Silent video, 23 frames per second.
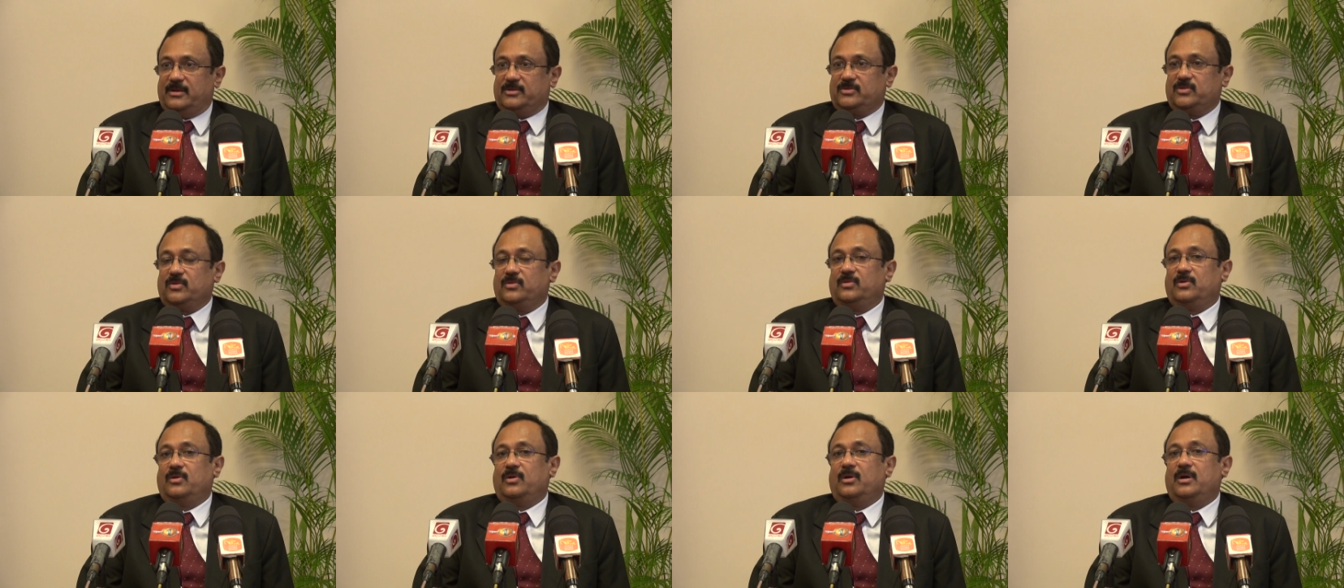
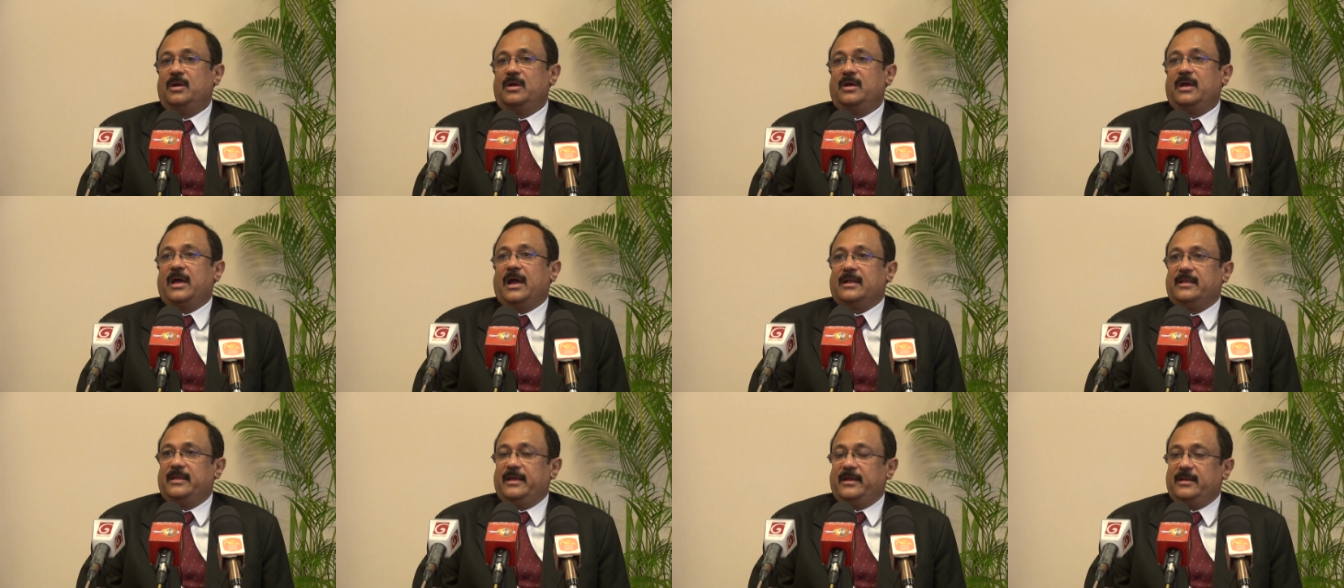So,
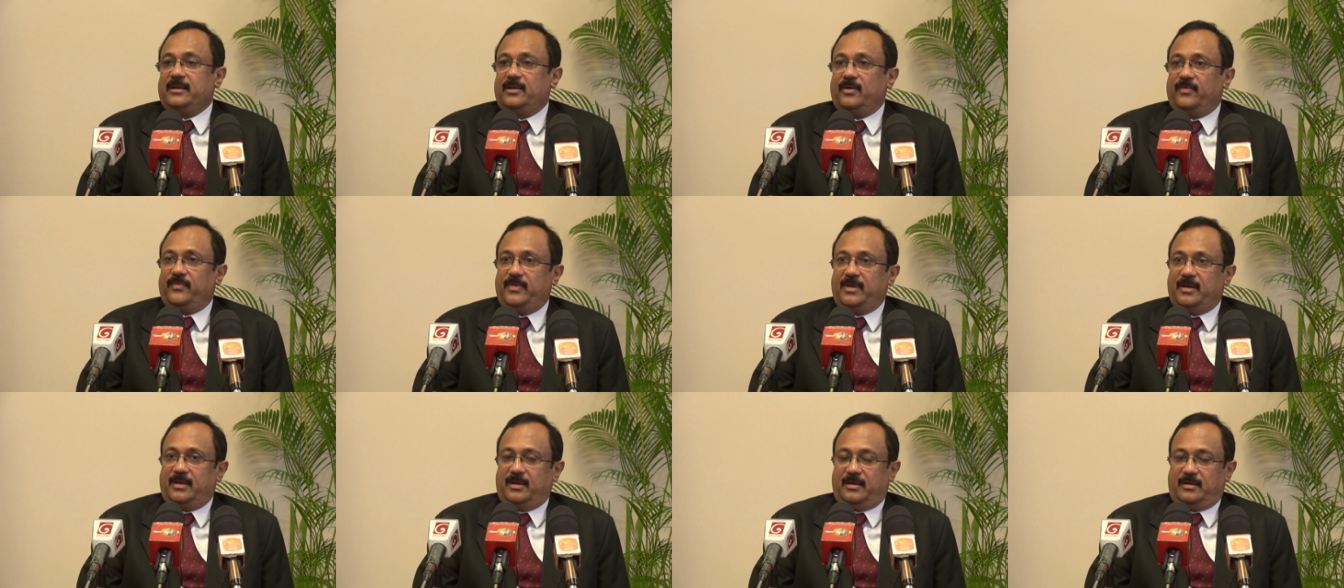at the end
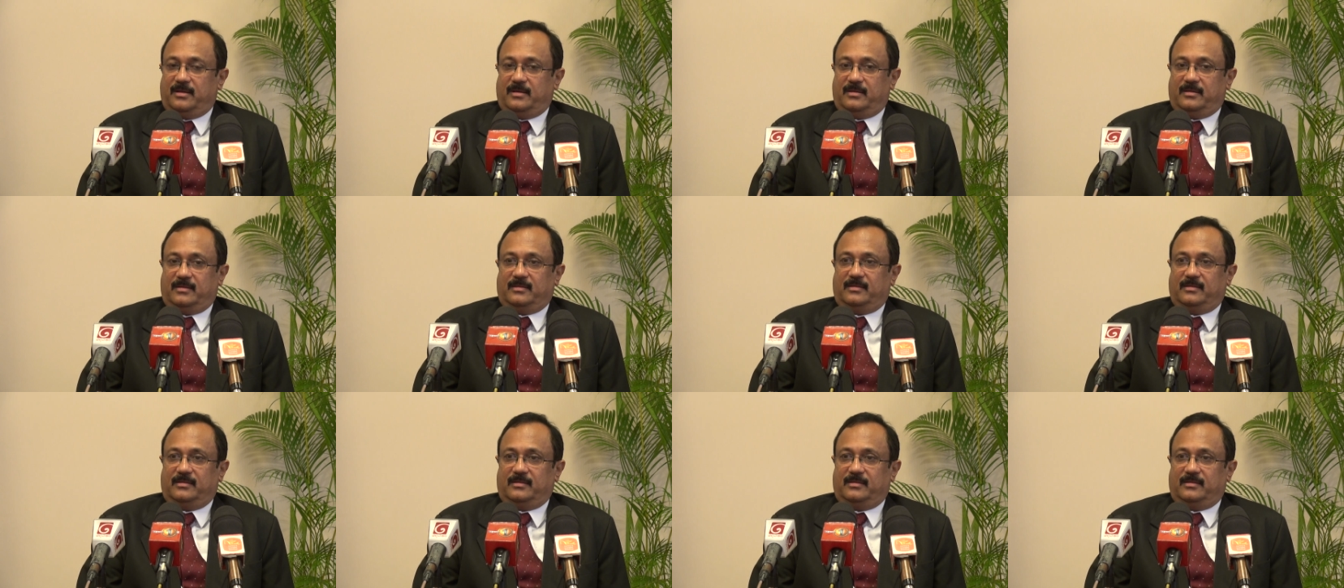of the